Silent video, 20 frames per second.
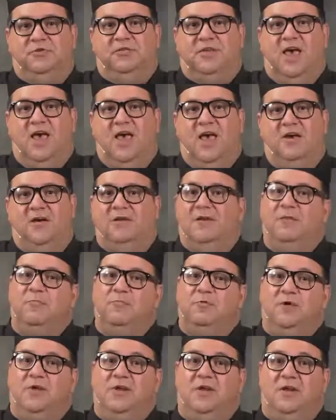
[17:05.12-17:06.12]
side on a
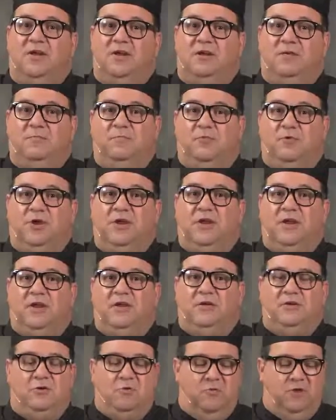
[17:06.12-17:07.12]

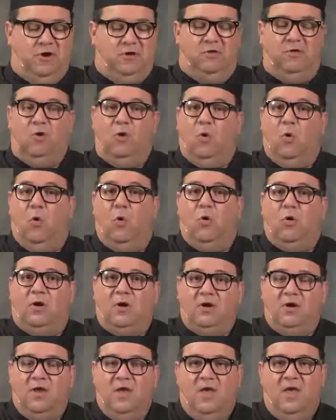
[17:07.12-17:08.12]
preheated griddle,
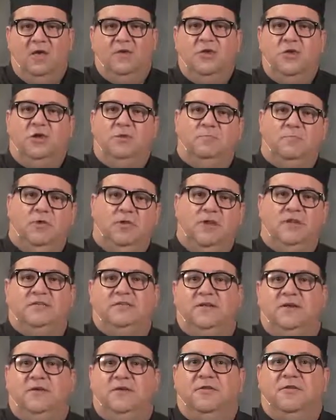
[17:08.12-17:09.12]
or you could
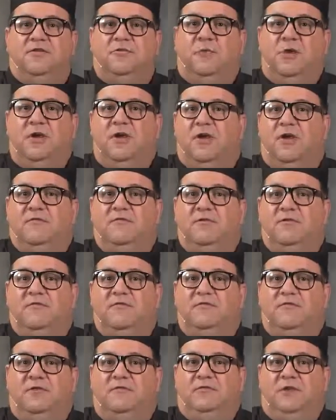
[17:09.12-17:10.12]
place it in a
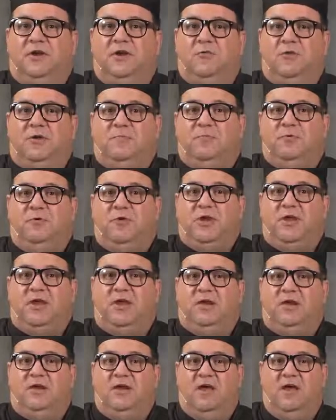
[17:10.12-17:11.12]
350-degree
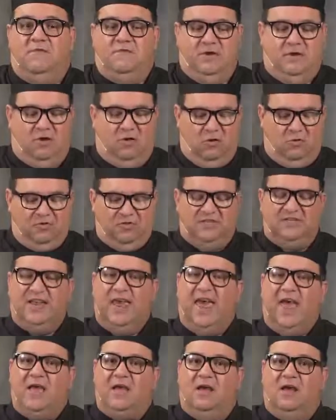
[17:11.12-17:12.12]
preheated oven, a whole
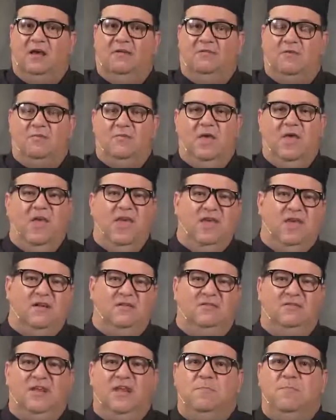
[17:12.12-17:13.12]
stack of them.
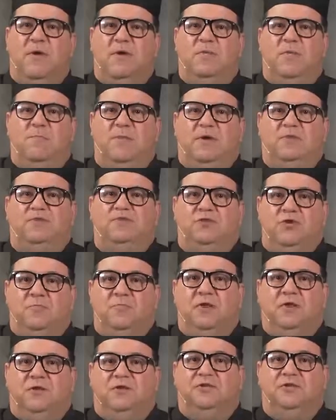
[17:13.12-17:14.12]
It'll take maybe about 2
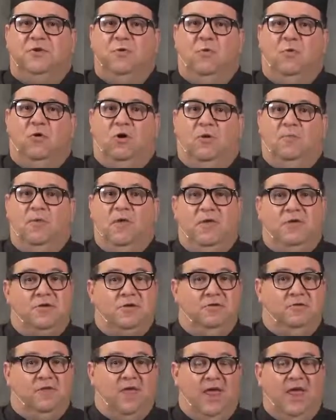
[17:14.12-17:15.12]
minutes to warm.
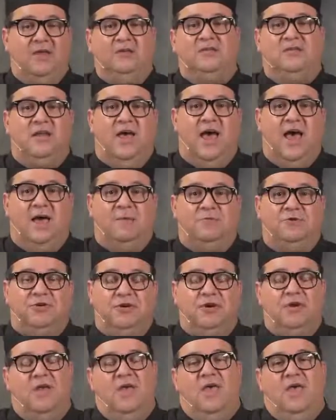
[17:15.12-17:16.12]
Your last
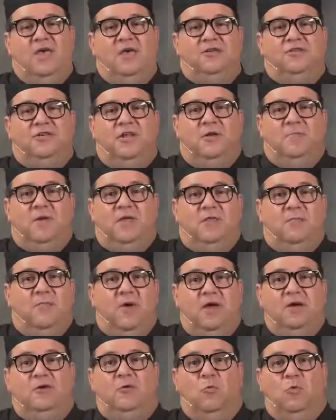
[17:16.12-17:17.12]
option is going to be the
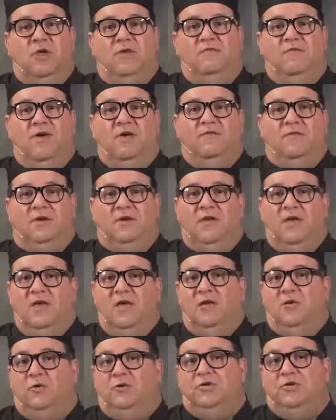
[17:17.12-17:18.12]
microwave oven.
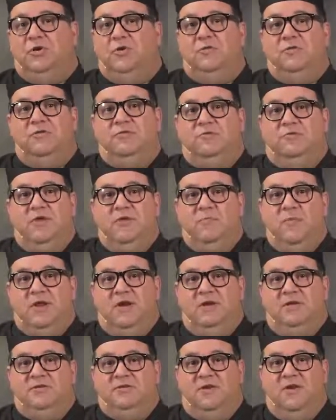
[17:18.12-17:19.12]
2 to 3
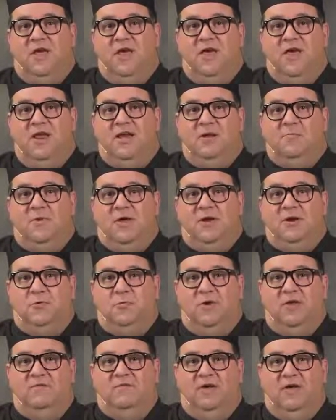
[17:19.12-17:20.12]
minutes on high in a
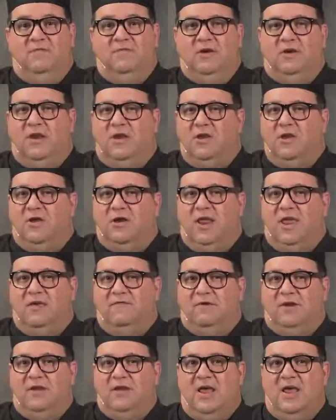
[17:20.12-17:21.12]
microwave oven, and you're going to
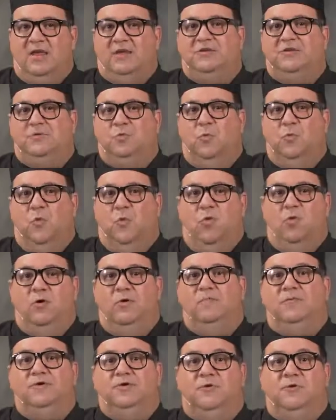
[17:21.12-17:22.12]
have a nice
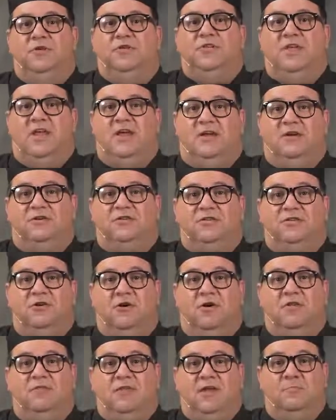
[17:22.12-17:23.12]
warm tortilla to
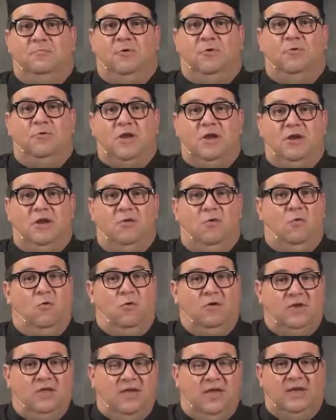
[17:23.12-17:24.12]
start that burrito
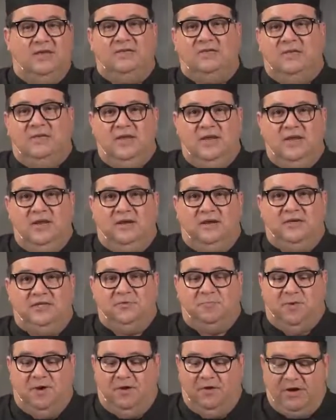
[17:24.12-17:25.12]
or quesadilla
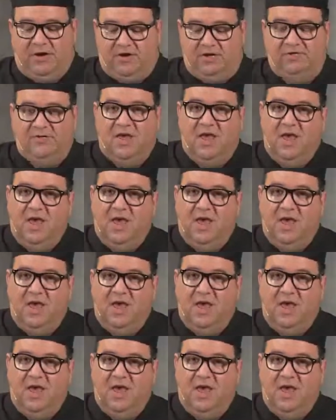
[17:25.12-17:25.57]
experience.